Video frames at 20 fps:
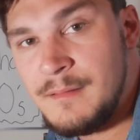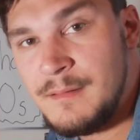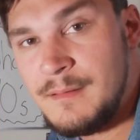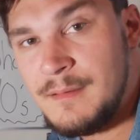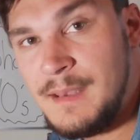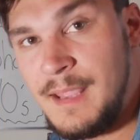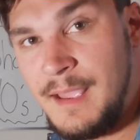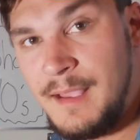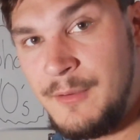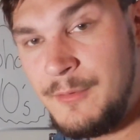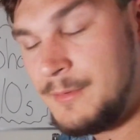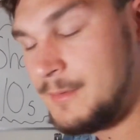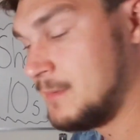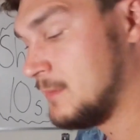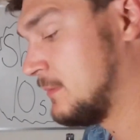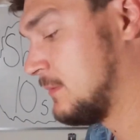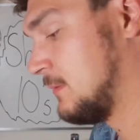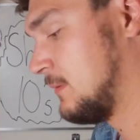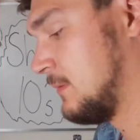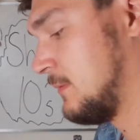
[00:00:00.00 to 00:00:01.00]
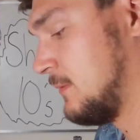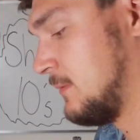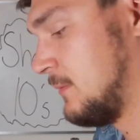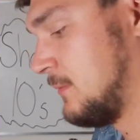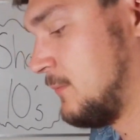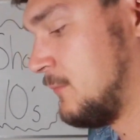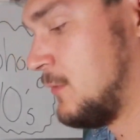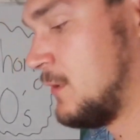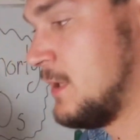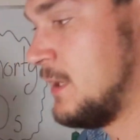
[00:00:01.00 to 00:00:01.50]
Now
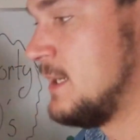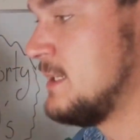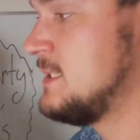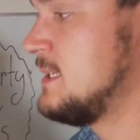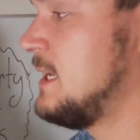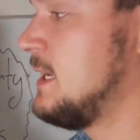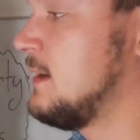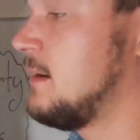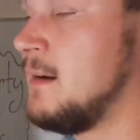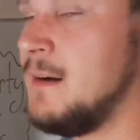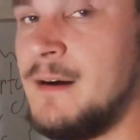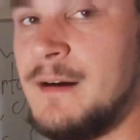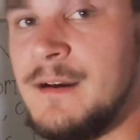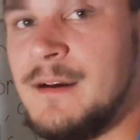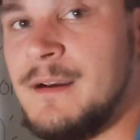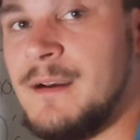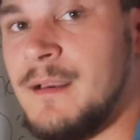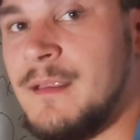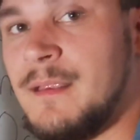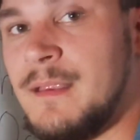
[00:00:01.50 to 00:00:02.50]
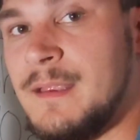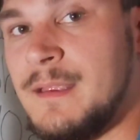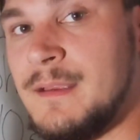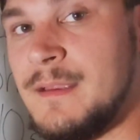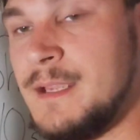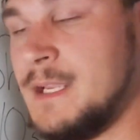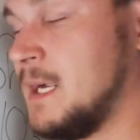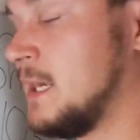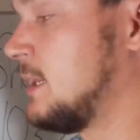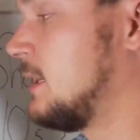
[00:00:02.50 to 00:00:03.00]
we're going to take our
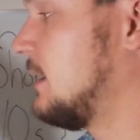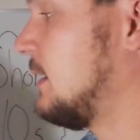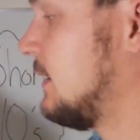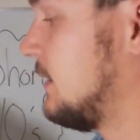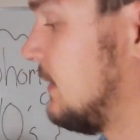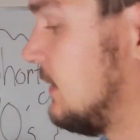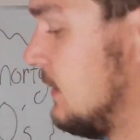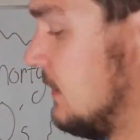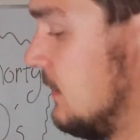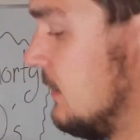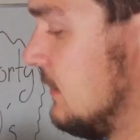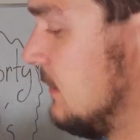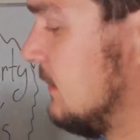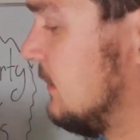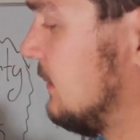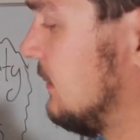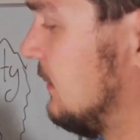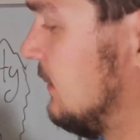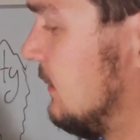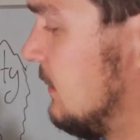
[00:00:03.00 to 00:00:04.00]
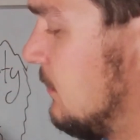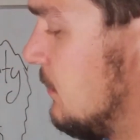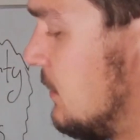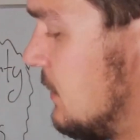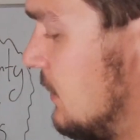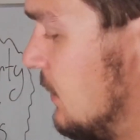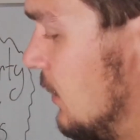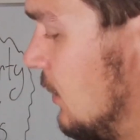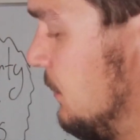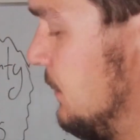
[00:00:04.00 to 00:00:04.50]
cutter, we're
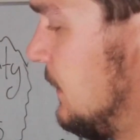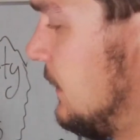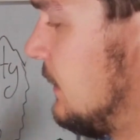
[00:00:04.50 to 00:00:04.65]
going to open